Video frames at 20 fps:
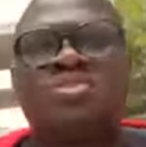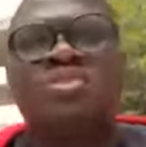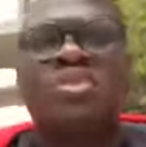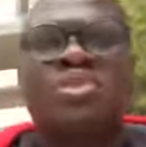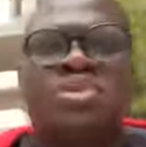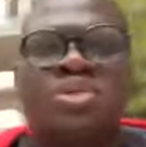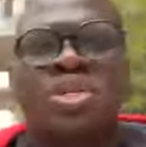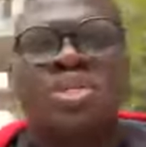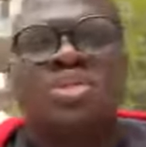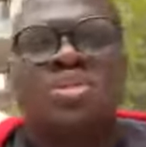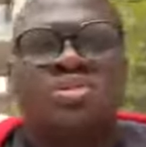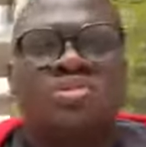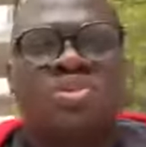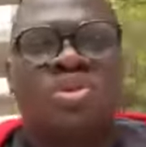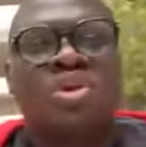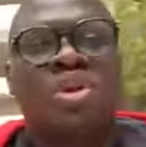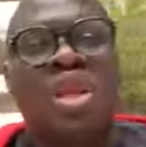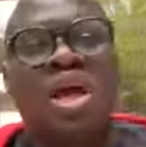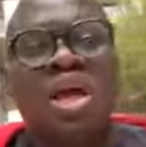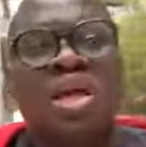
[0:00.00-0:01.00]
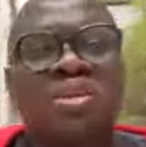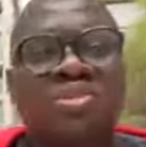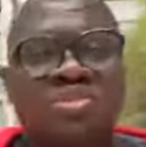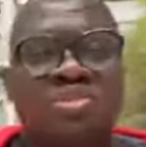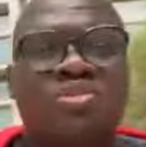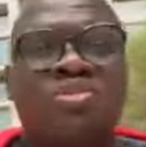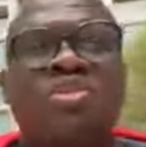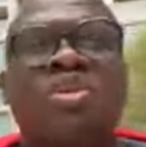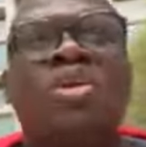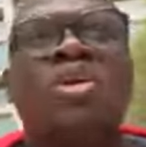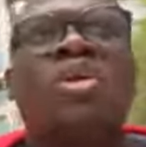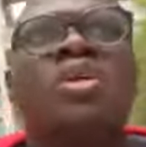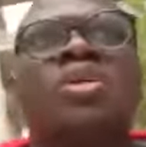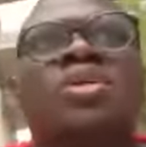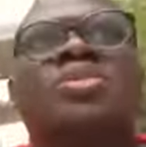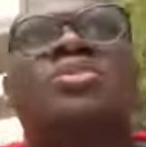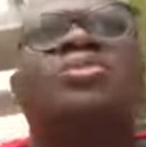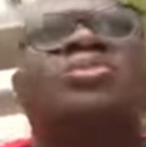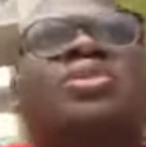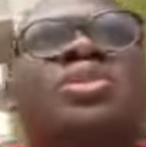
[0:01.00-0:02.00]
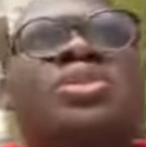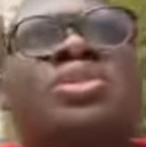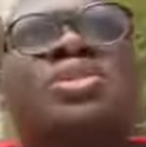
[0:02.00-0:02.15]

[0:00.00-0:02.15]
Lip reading: for the rest of your life. The